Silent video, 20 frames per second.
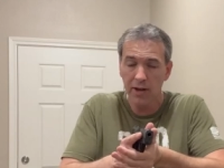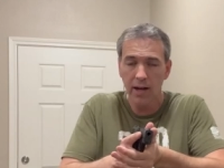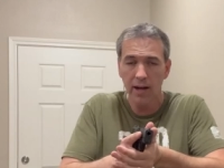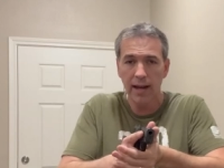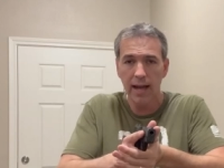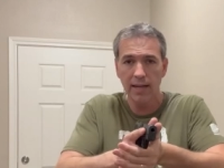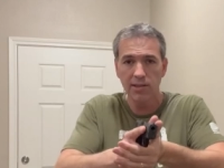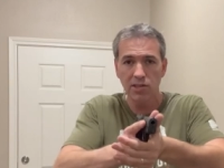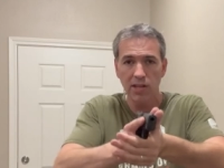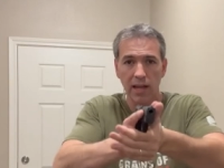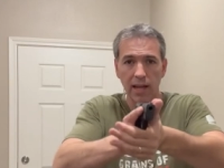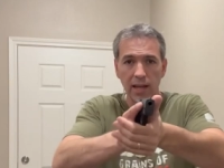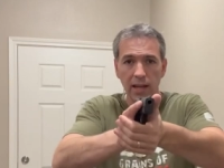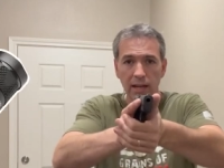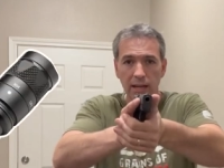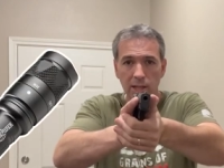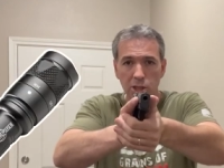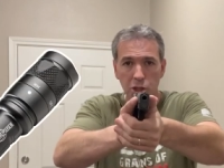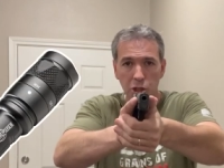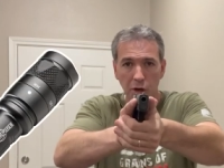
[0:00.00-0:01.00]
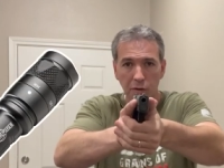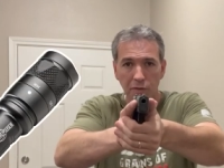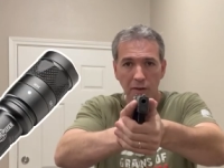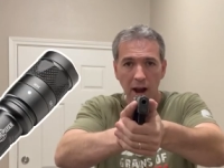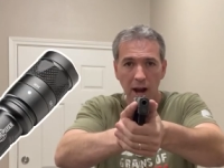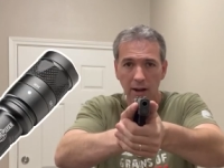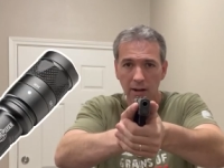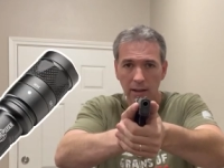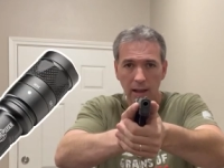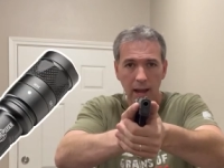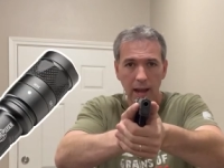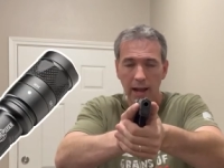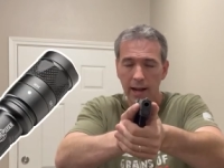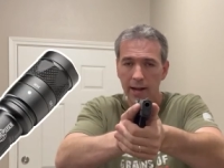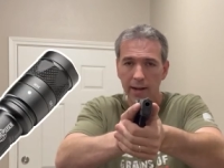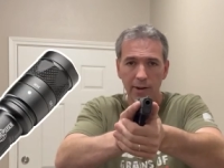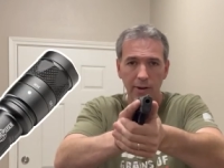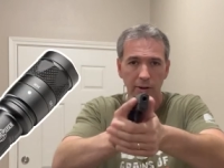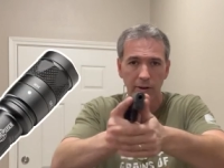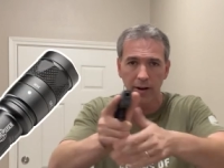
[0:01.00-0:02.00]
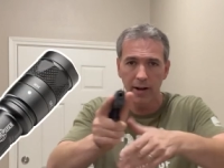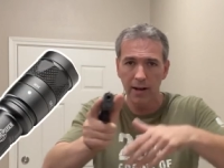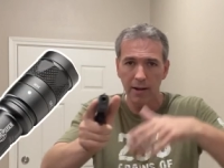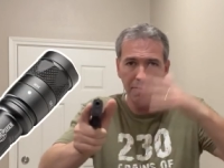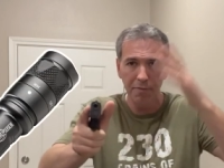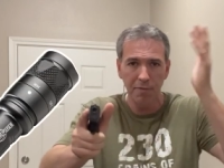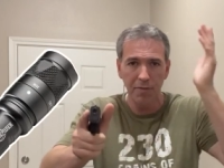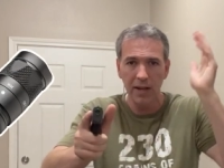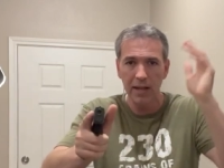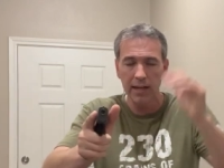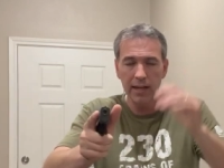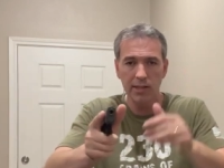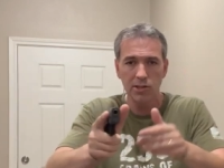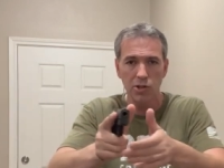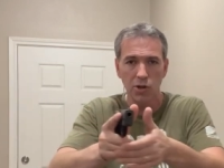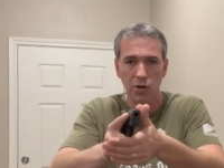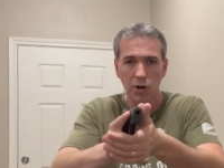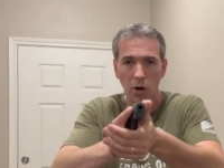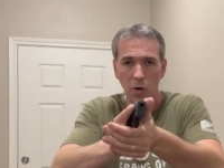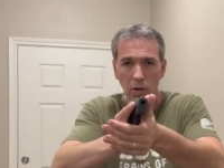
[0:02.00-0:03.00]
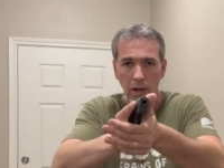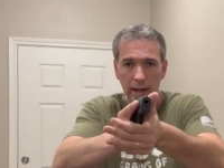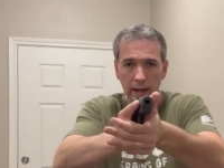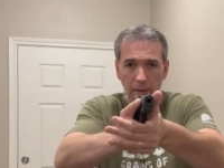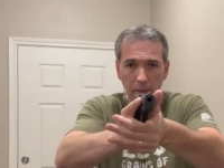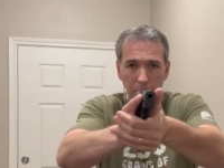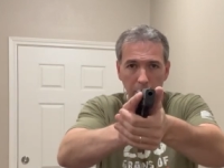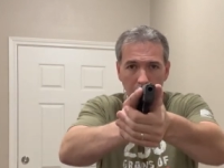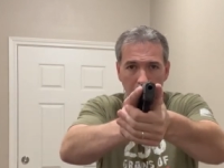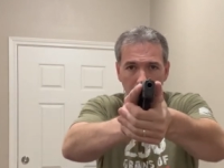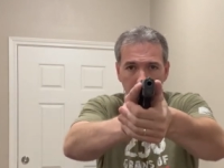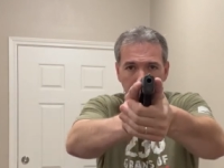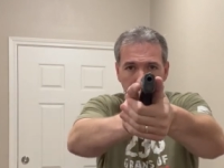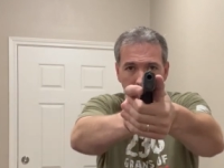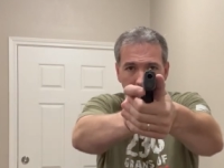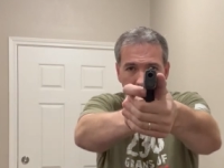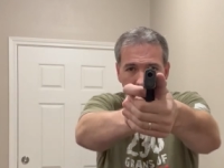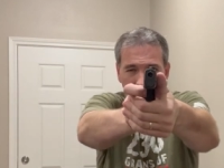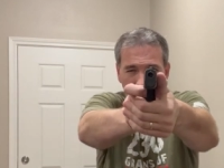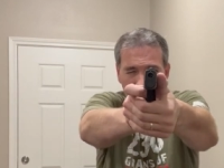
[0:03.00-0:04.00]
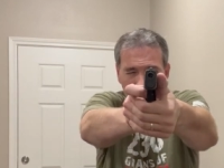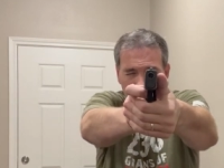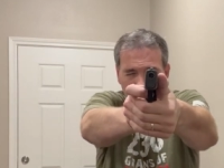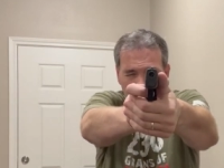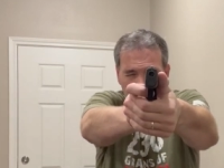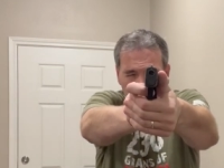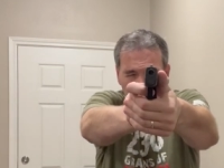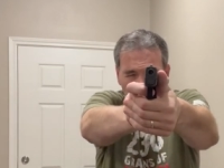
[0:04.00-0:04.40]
gun has a Surefire light or a Phoenix or an O light on the bottom of it,